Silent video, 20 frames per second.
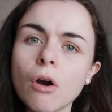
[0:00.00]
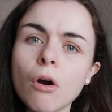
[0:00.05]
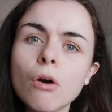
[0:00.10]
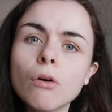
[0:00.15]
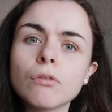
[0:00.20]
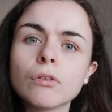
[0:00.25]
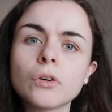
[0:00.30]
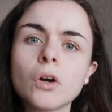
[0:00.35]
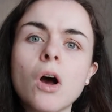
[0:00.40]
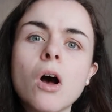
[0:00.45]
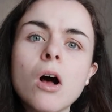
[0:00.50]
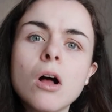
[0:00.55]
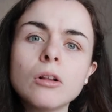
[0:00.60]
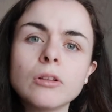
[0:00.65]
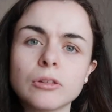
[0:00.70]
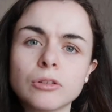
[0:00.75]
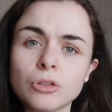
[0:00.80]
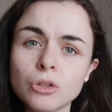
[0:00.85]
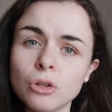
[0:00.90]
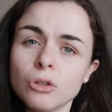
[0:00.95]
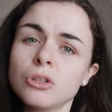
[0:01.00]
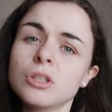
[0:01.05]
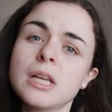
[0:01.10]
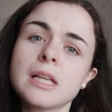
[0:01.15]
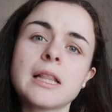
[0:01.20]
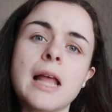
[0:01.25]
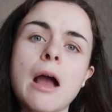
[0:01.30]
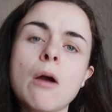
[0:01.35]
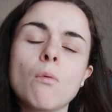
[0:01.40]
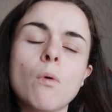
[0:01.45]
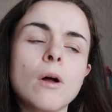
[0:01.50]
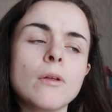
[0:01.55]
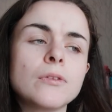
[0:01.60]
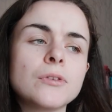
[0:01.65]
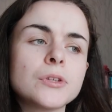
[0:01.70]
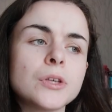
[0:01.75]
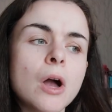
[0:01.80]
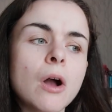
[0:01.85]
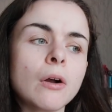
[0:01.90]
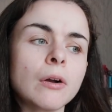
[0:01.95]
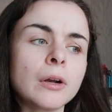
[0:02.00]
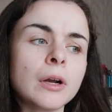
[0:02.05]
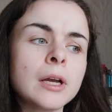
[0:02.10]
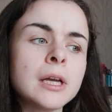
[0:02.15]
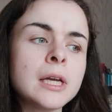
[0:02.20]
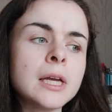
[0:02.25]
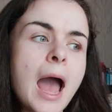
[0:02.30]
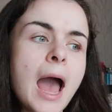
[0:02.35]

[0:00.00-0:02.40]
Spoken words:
overall just in that one song.